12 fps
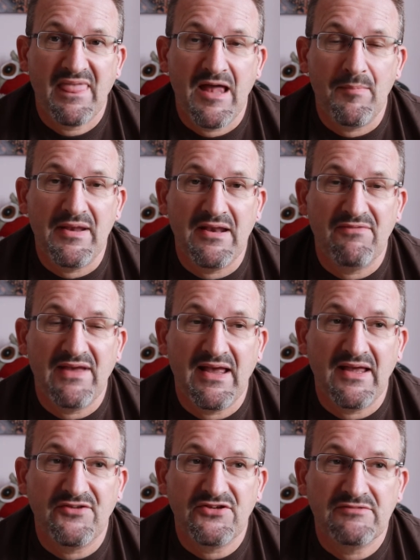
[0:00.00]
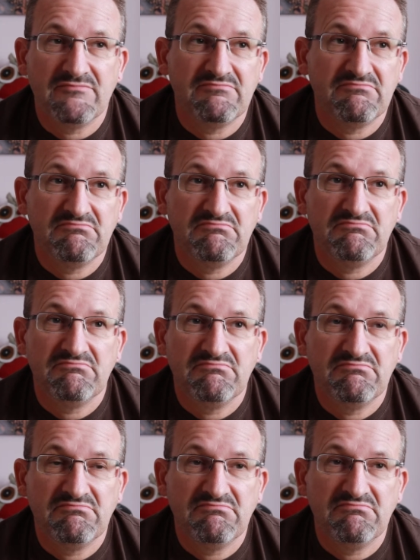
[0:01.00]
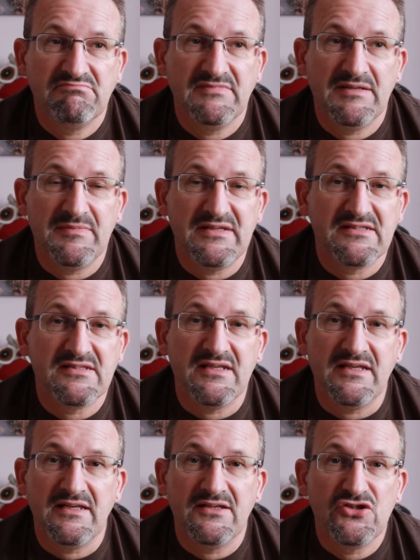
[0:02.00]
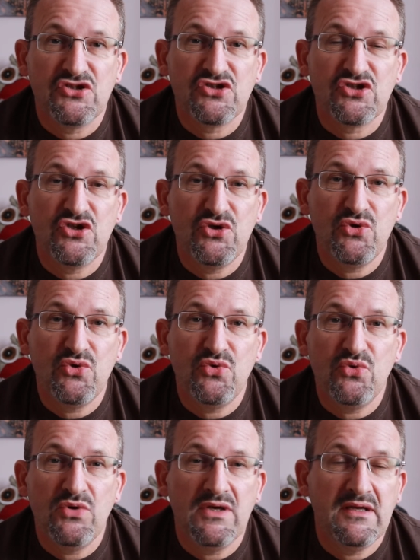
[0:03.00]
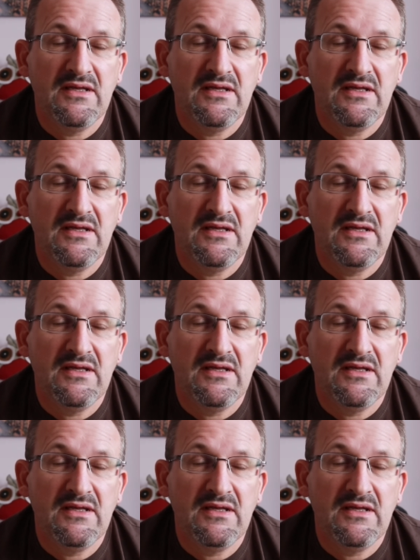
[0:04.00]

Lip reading: I mean, I've had, let me see, 2